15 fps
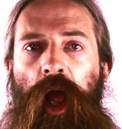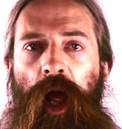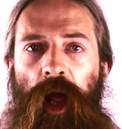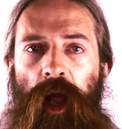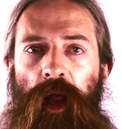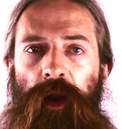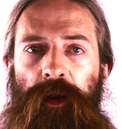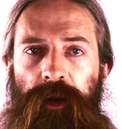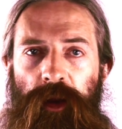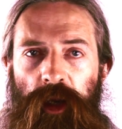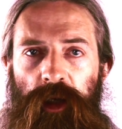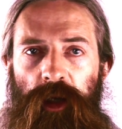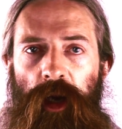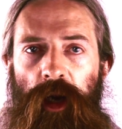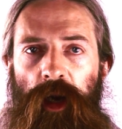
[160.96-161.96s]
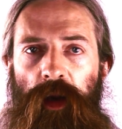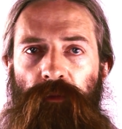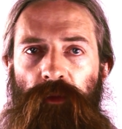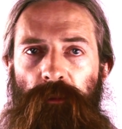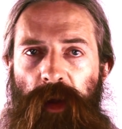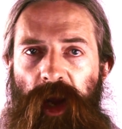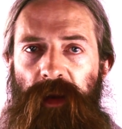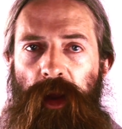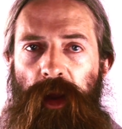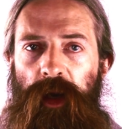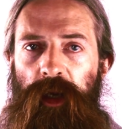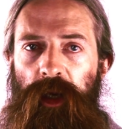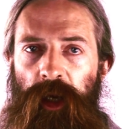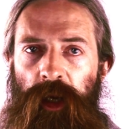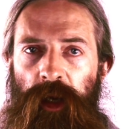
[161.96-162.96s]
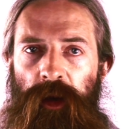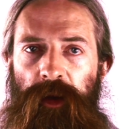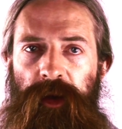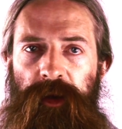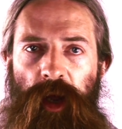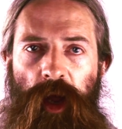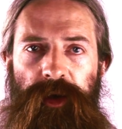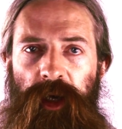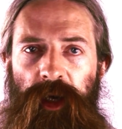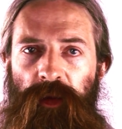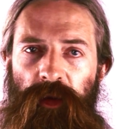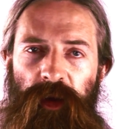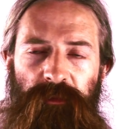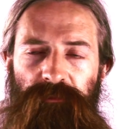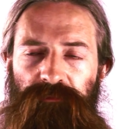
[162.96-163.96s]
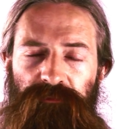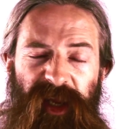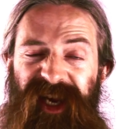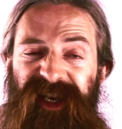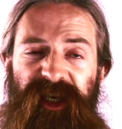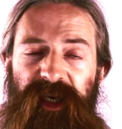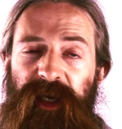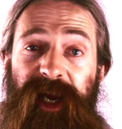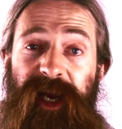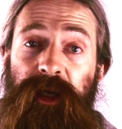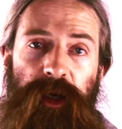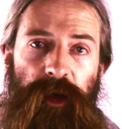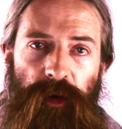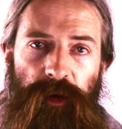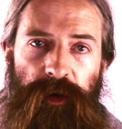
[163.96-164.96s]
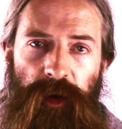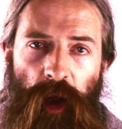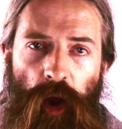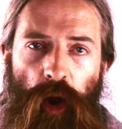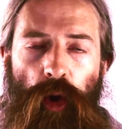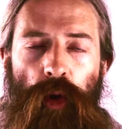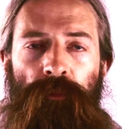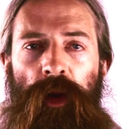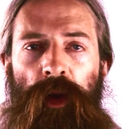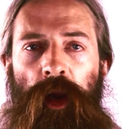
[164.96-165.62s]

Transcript: And certainly for many, many years, starting in the eighteen eighties or so,